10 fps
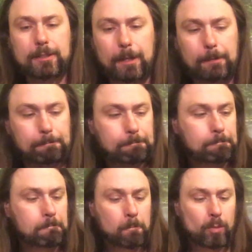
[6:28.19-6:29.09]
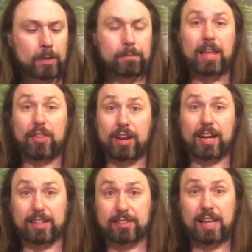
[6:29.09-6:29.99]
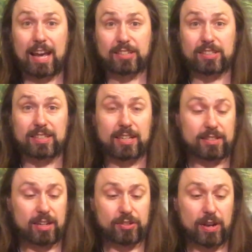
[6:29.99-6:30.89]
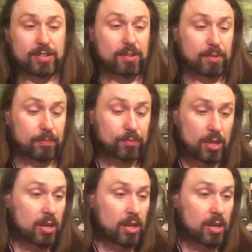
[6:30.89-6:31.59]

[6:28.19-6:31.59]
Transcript: So now that I can actually taste that I drank something.